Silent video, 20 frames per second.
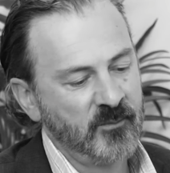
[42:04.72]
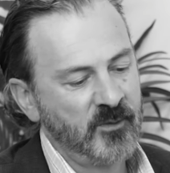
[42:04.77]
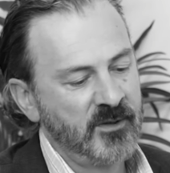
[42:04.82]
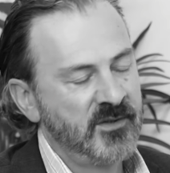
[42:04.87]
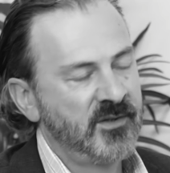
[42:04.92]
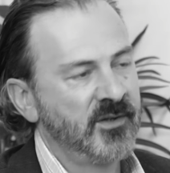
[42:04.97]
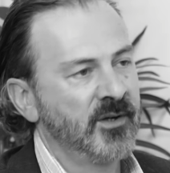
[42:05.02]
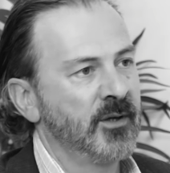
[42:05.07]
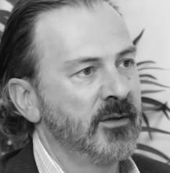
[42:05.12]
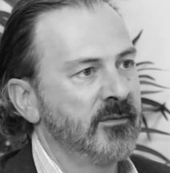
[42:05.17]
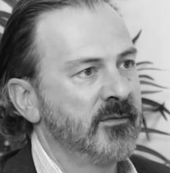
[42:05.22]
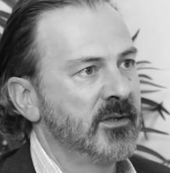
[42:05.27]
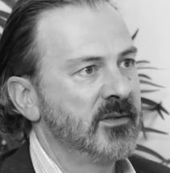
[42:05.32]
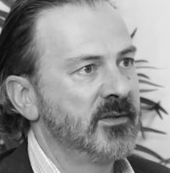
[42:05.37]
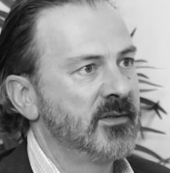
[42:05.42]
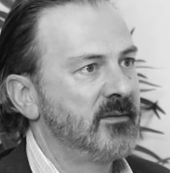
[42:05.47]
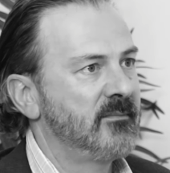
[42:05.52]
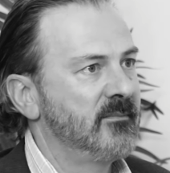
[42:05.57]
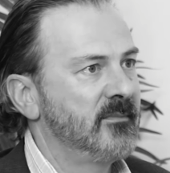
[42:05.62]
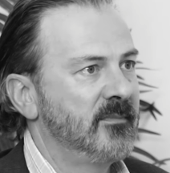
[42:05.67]
and with
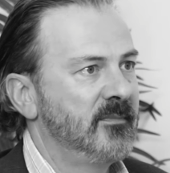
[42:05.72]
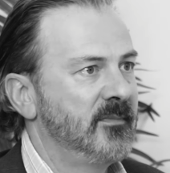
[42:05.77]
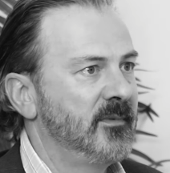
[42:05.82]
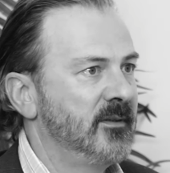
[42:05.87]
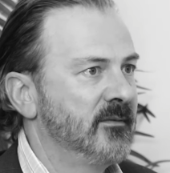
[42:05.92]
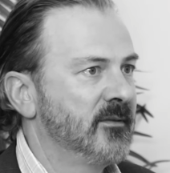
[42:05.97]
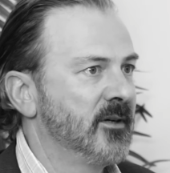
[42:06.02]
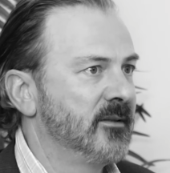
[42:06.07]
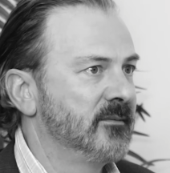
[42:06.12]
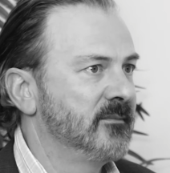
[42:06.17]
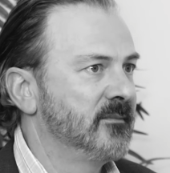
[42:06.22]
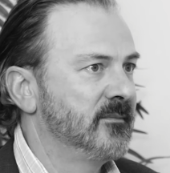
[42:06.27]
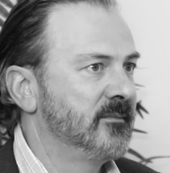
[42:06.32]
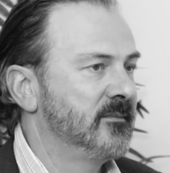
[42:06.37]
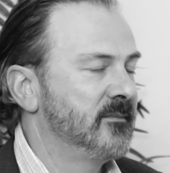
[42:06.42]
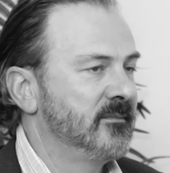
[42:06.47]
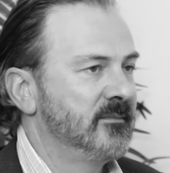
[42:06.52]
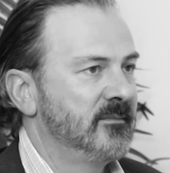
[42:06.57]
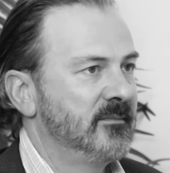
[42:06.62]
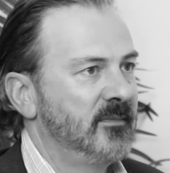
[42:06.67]
servers, you've got
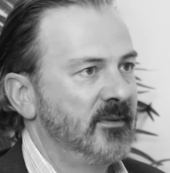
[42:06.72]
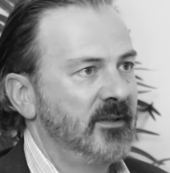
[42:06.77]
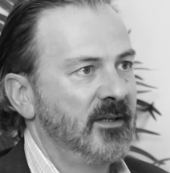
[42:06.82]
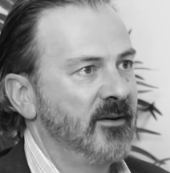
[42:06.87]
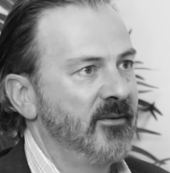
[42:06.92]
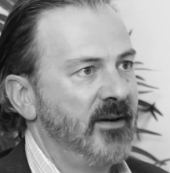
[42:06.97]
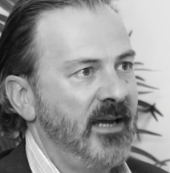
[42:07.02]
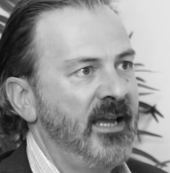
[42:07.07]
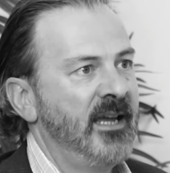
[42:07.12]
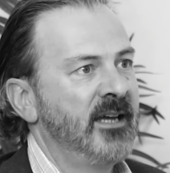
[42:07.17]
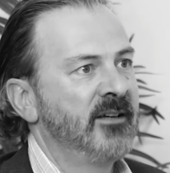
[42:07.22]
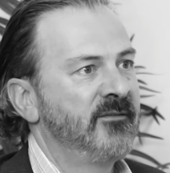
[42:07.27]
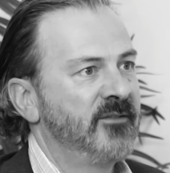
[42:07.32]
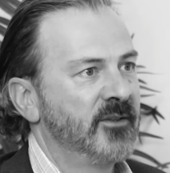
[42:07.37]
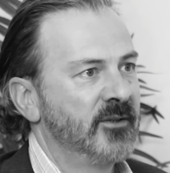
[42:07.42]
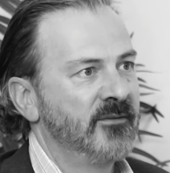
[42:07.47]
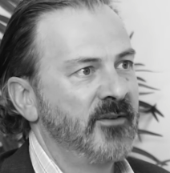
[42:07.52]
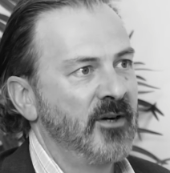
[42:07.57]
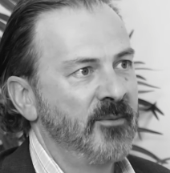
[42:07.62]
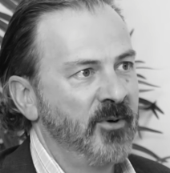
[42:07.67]
you know, a
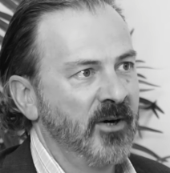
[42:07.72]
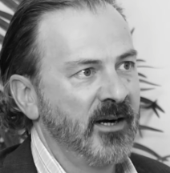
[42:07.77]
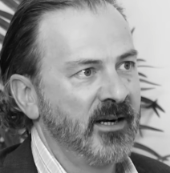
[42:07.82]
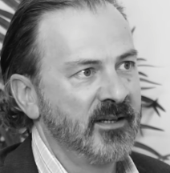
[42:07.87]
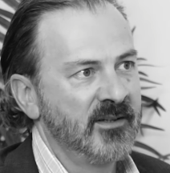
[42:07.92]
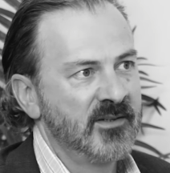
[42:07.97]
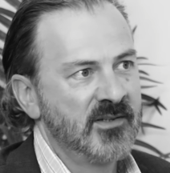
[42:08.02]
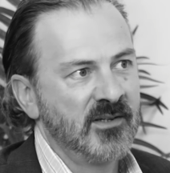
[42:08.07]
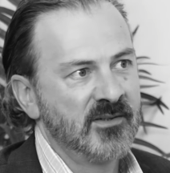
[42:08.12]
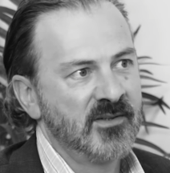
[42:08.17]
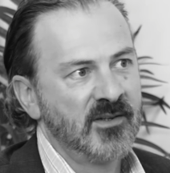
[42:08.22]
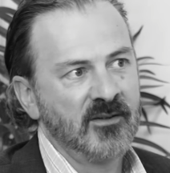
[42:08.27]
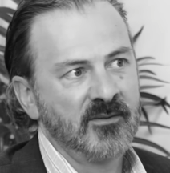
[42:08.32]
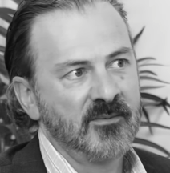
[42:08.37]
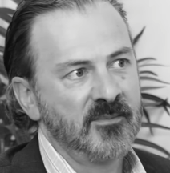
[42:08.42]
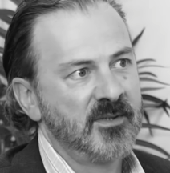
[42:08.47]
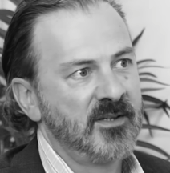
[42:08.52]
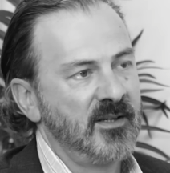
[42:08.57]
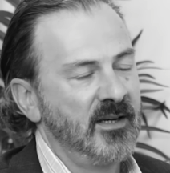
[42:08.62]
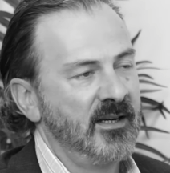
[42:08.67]
handful of operating
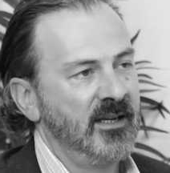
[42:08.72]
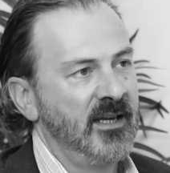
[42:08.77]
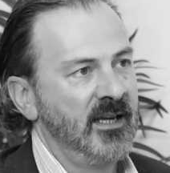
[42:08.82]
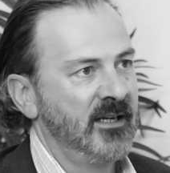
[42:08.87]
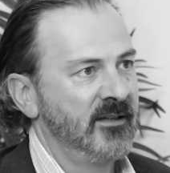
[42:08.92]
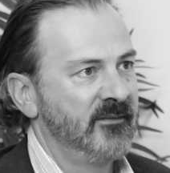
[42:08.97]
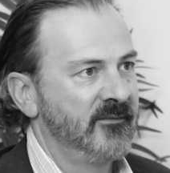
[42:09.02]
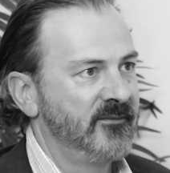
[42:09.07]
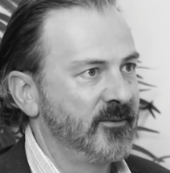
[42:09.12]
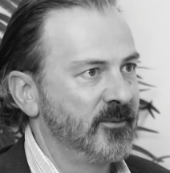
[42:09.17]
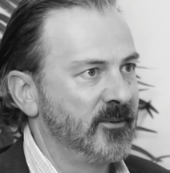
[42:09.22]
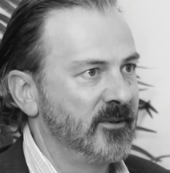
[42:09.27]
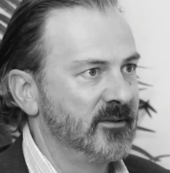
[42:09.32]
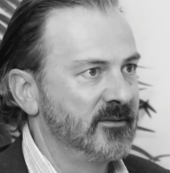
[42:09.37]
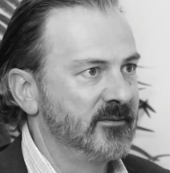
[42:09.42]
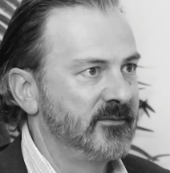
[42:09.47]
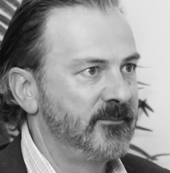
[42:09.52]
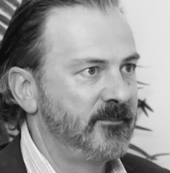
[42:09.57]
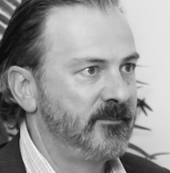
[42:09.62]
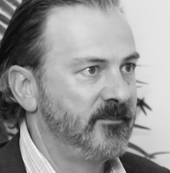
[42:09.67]
systems and a handful
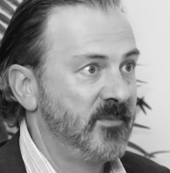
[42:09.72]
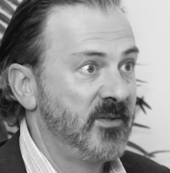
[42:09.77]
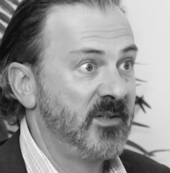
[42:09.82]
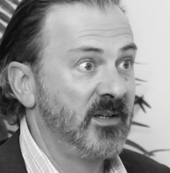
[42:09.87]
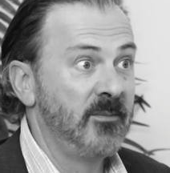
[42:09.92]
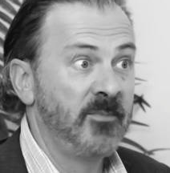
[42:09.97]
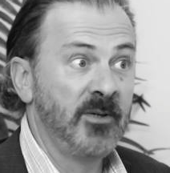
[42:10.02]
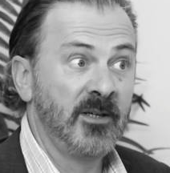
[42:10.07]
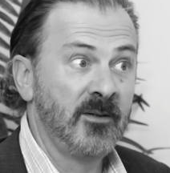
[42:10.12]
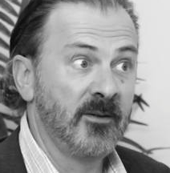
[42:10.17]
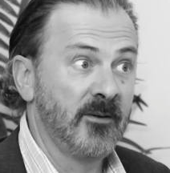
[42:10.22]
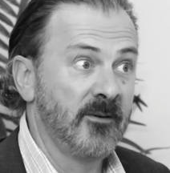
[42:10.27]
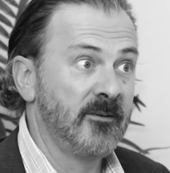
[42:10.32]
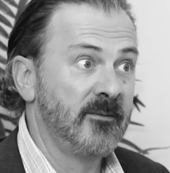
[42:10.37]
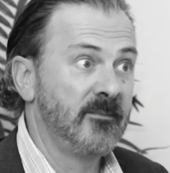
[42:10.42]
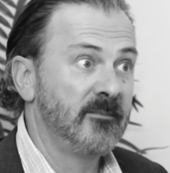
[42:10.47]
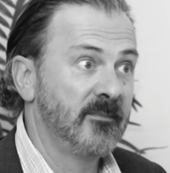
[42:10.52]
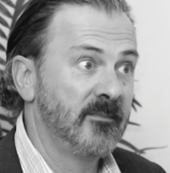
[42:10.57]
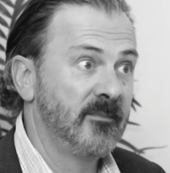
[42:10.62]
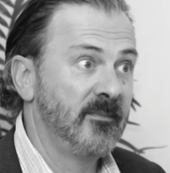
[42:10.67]
of
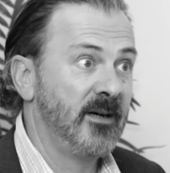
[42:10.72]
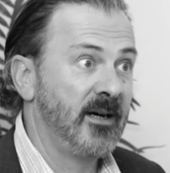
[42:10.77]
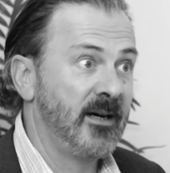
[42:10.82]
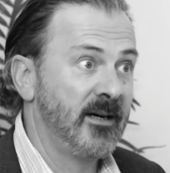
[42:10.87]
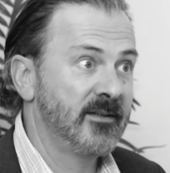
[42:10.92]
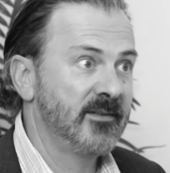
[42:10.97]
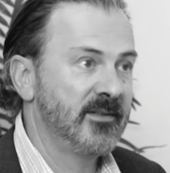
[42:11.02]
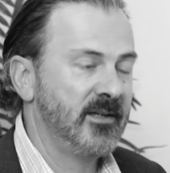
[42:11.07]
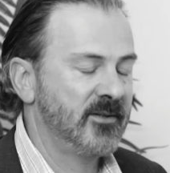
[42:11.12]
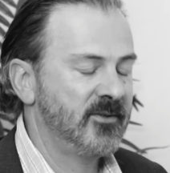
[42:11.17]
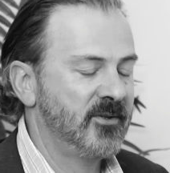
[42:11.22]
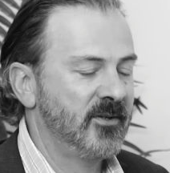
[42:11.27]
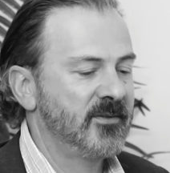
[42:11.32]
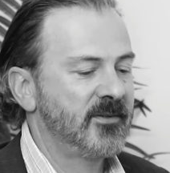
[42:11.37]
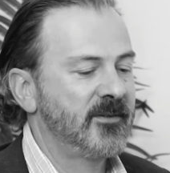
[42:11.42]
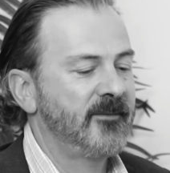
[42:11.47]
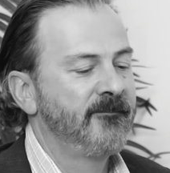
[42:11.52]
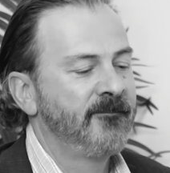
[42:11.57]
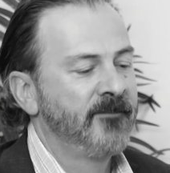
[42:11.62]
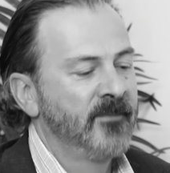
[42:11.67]
CPU
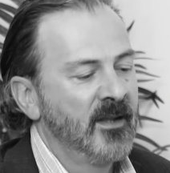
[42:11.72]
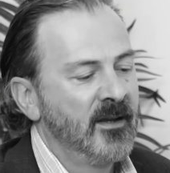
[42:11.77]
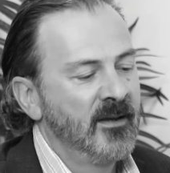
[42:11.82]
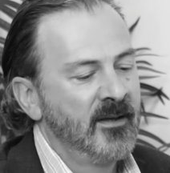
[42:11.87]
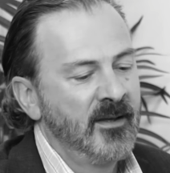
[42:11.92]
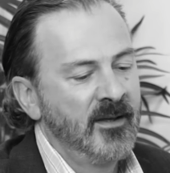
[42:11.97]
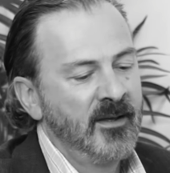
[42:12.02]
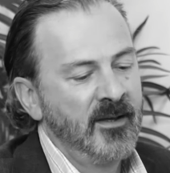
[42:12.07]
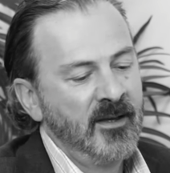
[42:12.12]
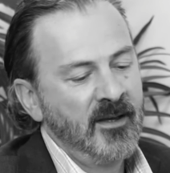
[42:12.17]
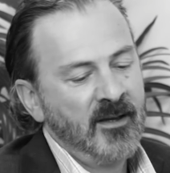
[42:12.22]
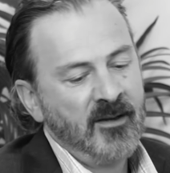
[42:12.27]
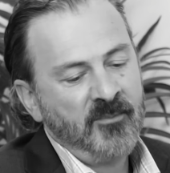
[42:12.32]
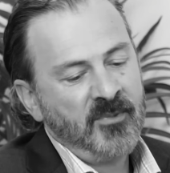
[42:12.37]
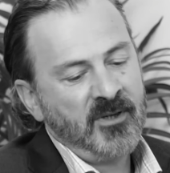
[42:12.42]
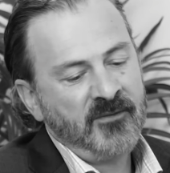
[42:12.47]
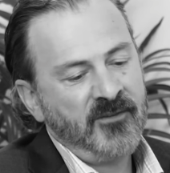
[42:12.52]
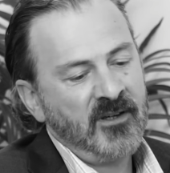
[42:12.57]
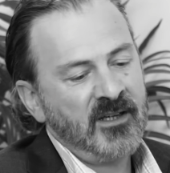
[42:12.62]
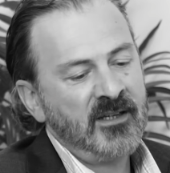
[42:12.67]
architectures. Yep.
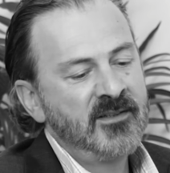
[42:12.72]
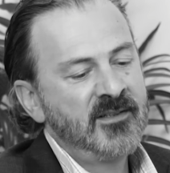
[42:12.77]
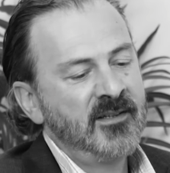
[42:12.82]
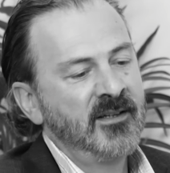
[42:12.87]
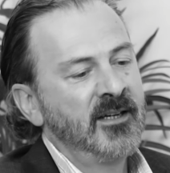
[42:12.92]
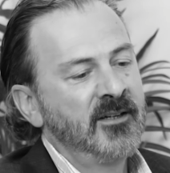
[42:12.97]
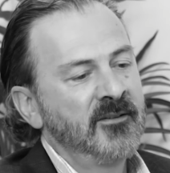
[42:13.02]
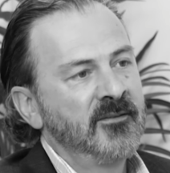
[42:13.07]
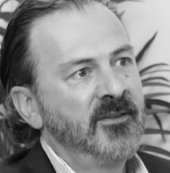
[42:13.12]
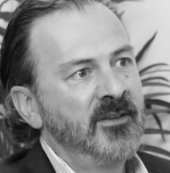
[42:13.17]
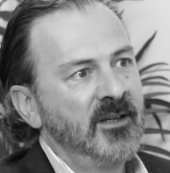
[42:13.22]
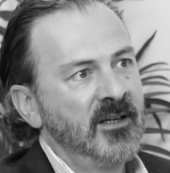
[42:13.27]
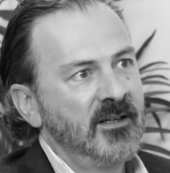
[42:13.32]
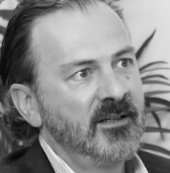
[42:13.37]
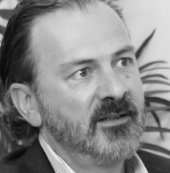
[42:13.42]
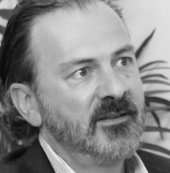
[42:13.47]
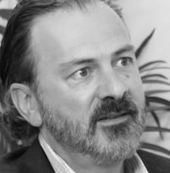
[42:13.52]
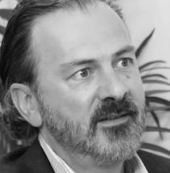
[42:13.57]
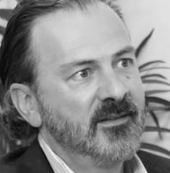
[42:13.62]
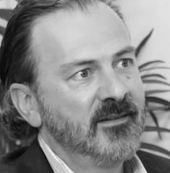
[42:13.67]
But for Internet of
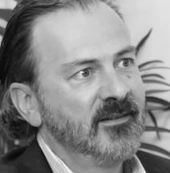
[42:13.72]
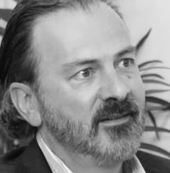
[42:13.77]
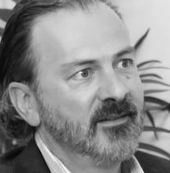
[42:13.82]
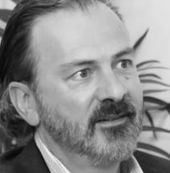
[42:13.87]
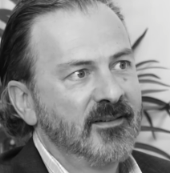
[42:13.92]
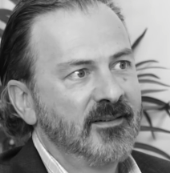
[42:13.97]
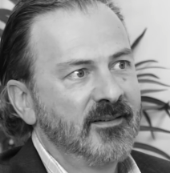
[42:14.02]
Things,